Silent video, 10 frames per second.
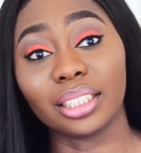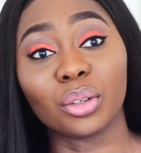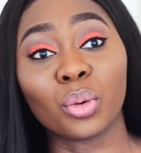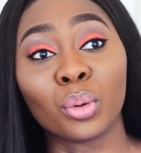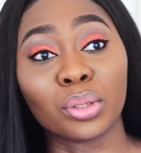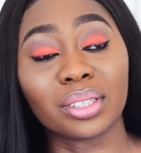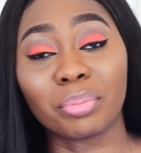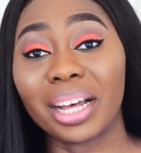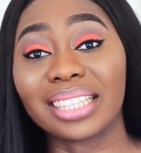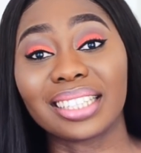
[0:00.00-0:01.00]
in quotes,
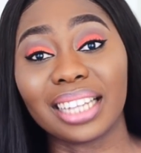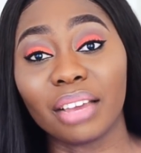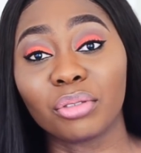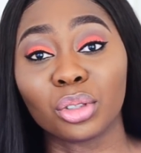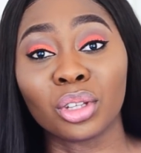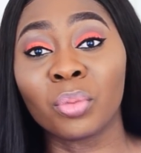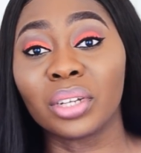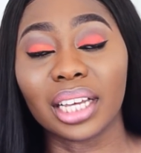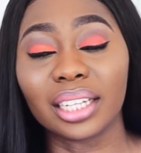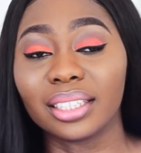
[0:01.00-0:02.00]
past life to
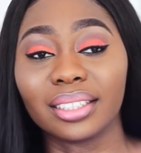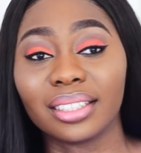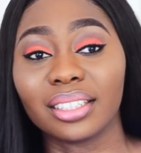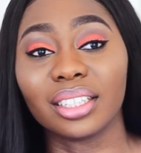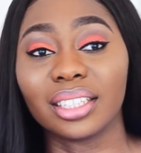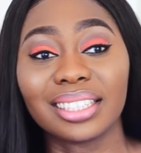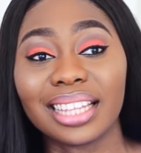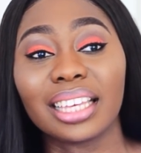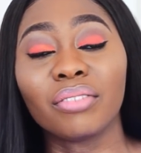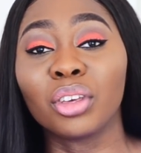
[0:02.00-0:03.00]
someone that it's
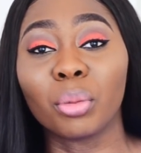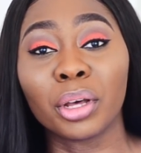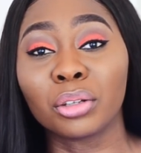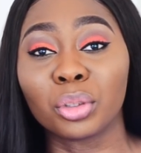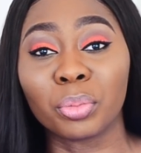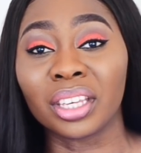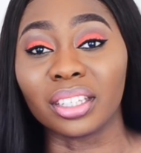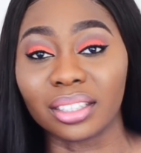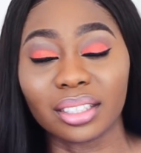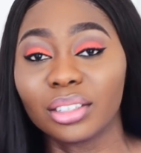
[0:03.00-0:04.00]
like giving your pearls to
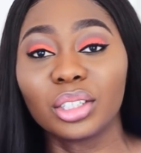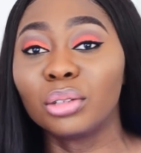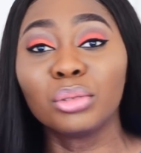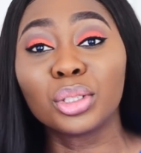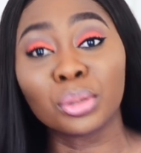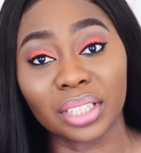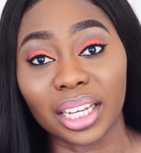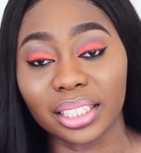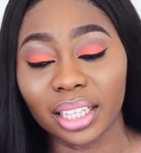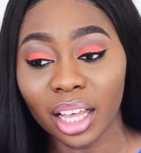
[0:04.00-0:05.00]
pigs. You don't do
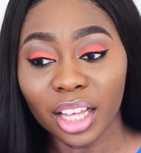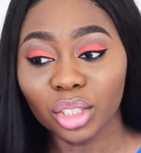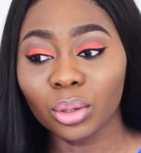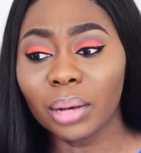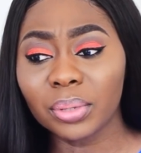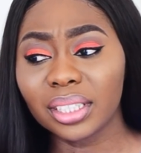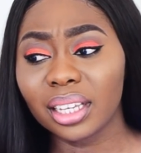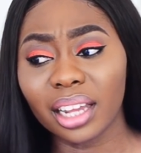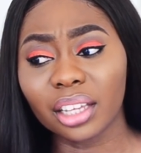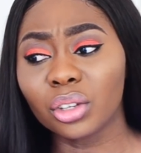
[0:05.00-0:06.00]
that. So I would
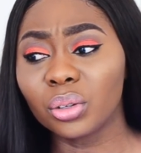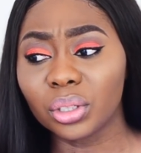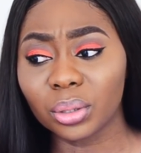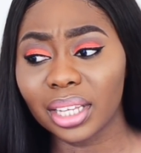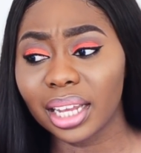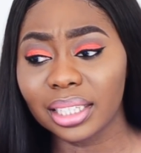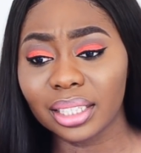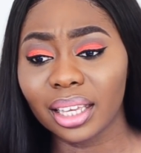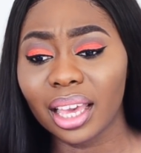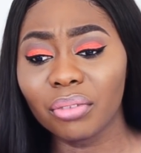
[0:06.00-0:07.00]
say, like, you know, in
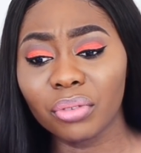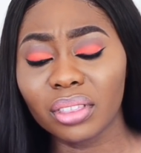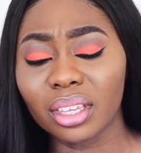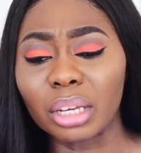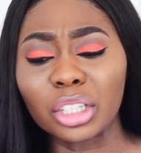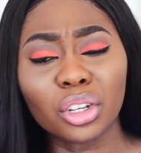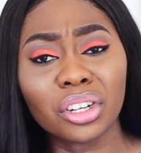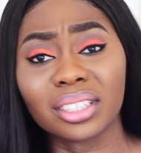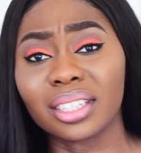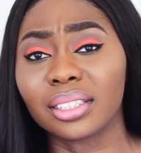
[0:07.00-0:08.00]
totality, everything, ensure
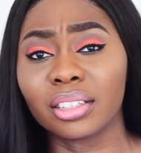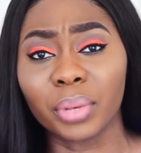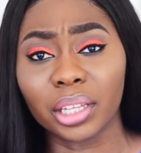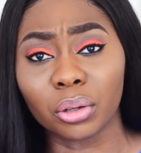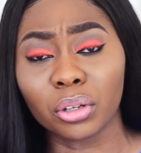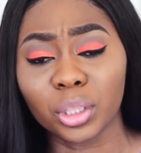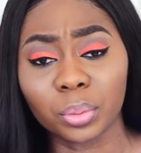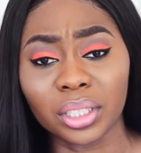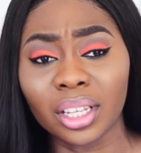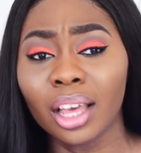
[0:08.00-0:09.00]
you're sensitive by the Holy
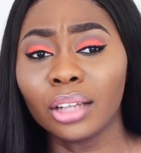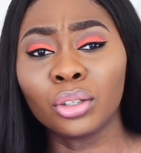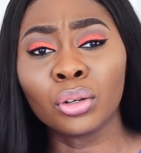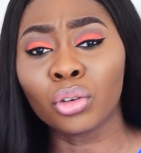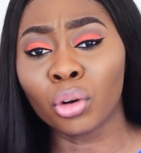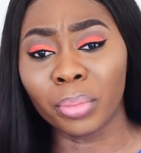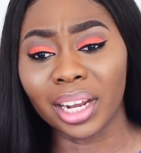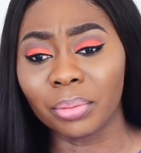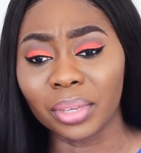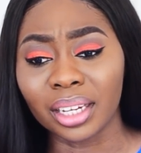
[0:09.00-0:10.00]
Spirit. Don't go
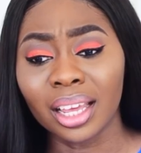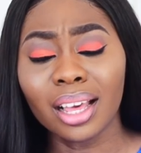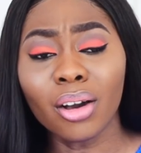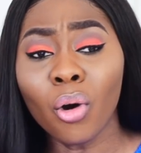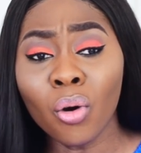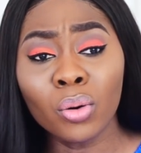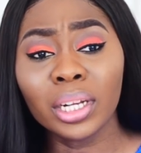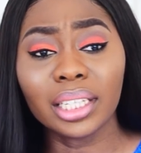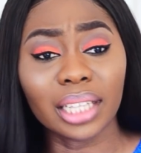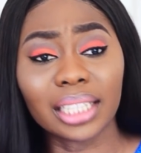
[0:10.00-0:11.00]
blabbing.
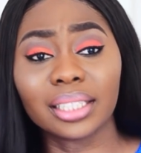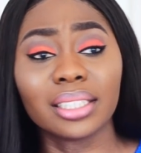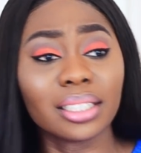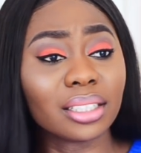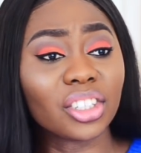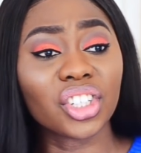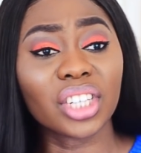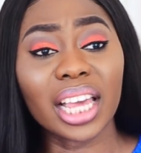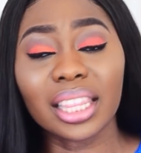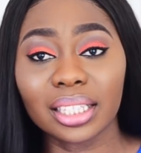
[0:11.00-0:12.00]
Only, as in,
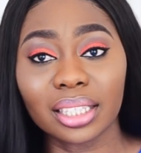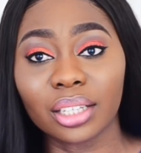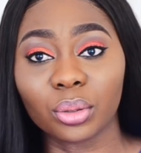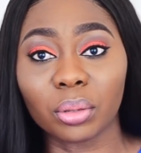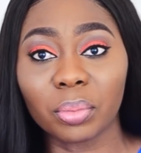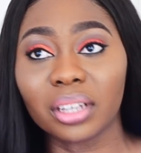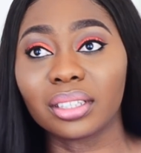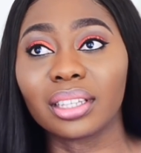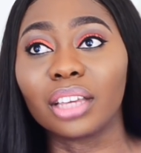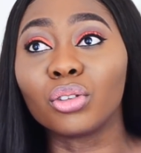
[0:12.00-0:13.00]
share these things with the
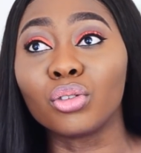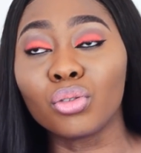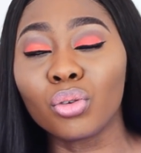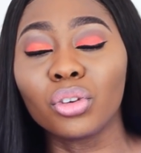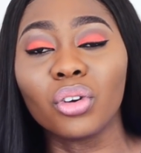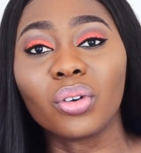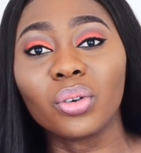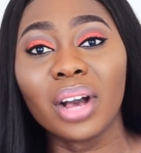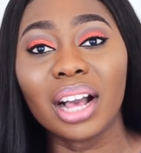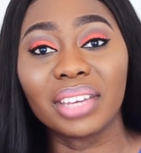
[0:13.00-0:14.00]
person that you know, you
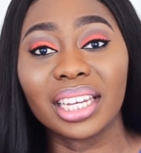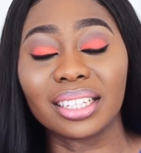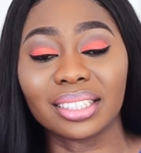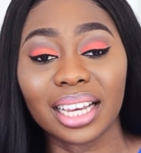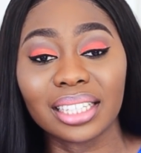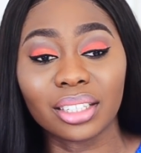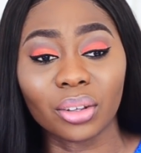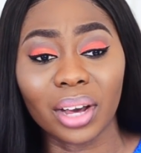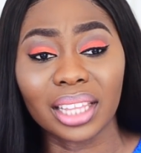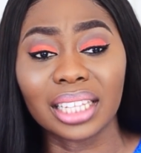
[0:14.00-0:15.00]
don't have any anxiety in
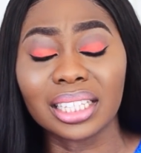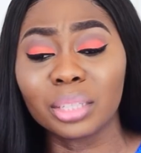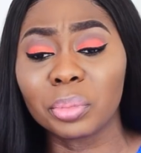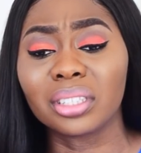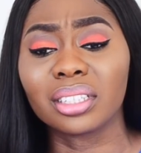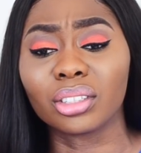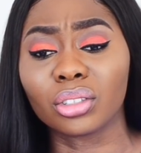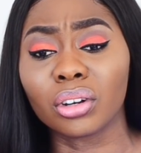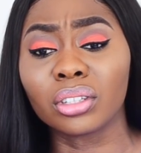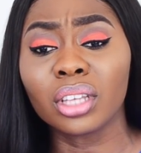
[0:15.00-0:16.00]
your heart that this person is
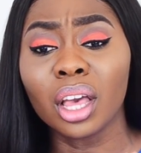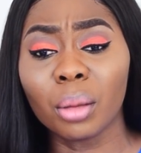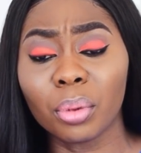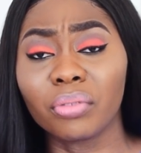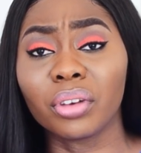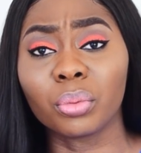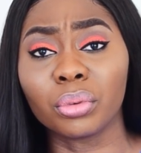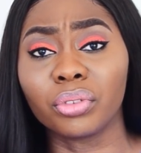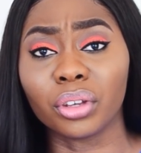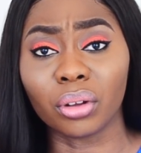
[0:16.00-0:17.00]
God's perfect
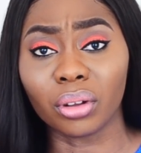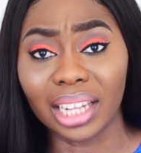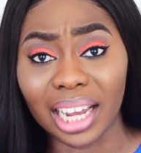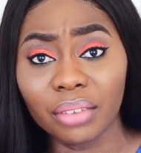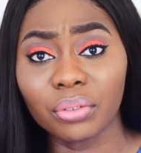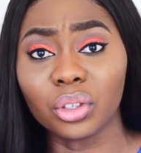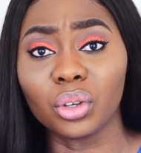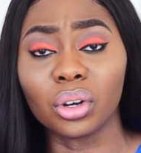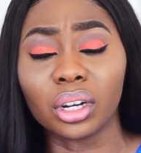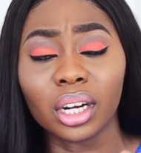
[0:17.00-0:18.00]
will for your life.
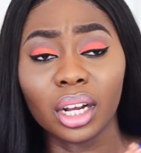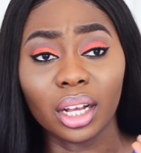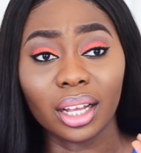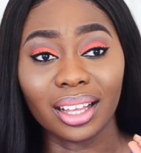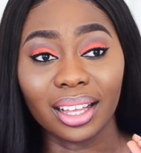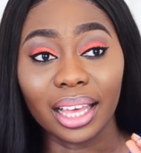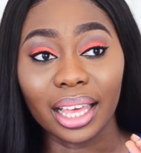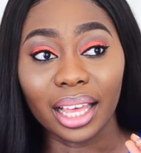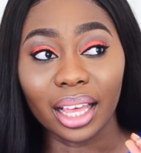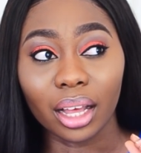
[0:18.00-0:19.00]
You're
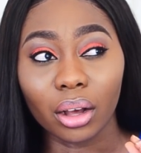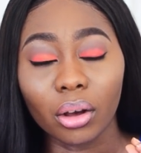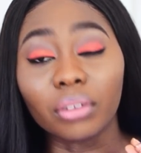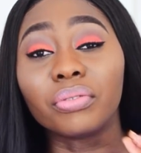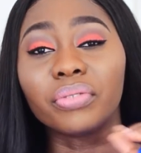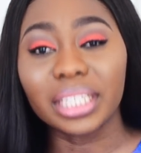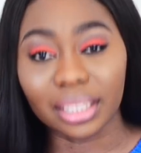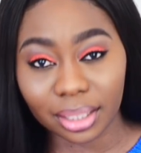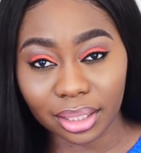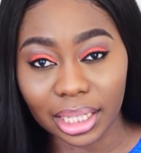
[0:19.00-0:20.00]

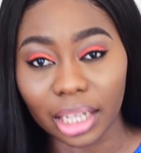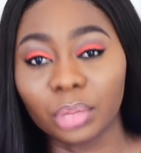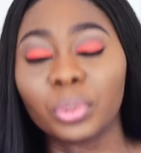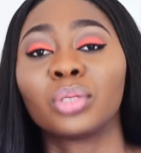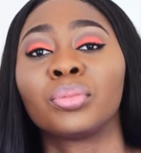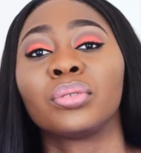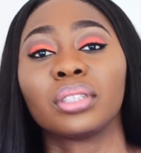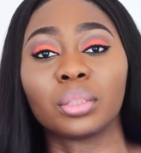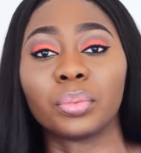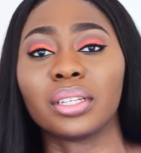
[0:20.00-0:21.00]
convinced that you're supposed to be with
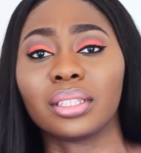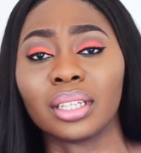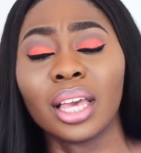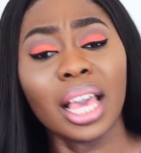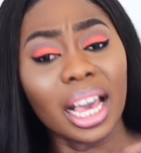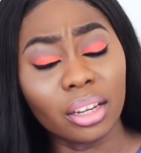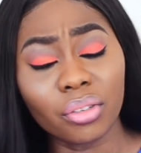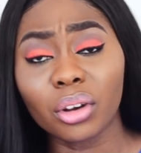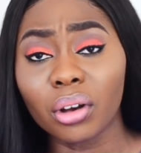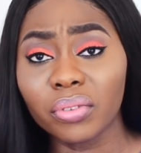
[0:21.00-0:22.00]
this person, and if
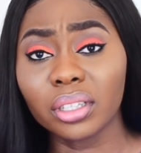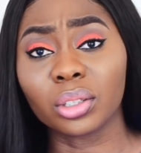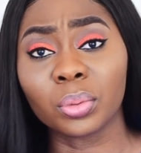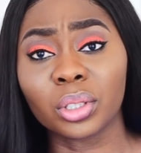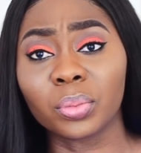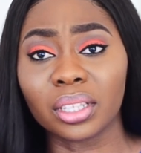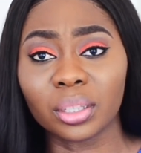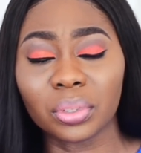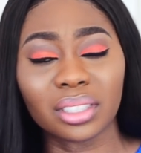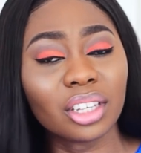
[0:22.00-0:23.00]
you're convinced you're supposed to be with
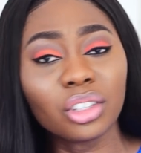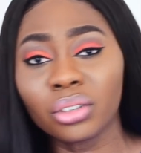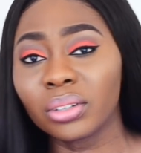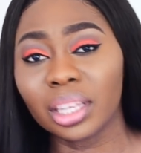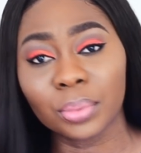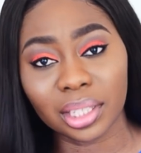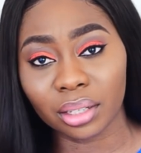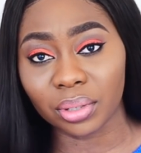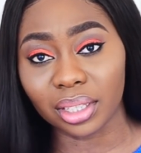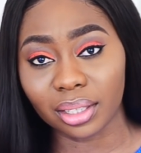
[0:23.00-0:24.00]
this person, you shouldn't keep
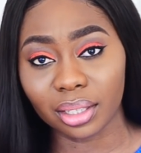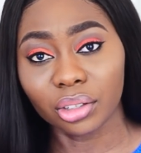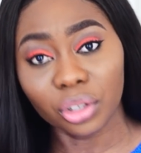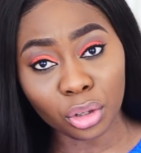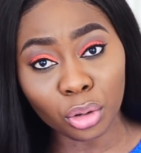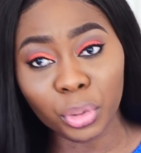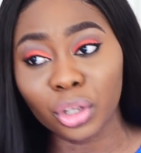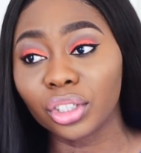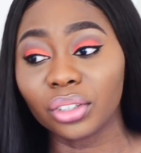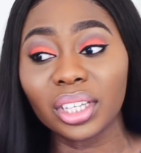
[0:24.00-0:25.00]
secrets, you know,
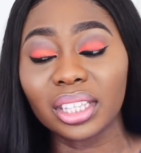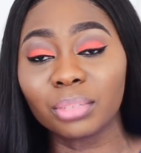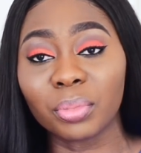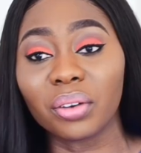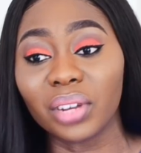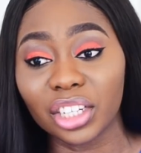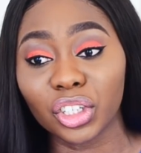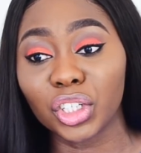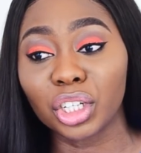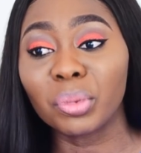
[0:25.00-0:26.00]
because you're not in this
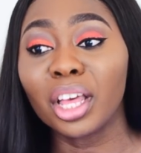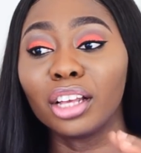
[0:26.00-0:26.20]
relationship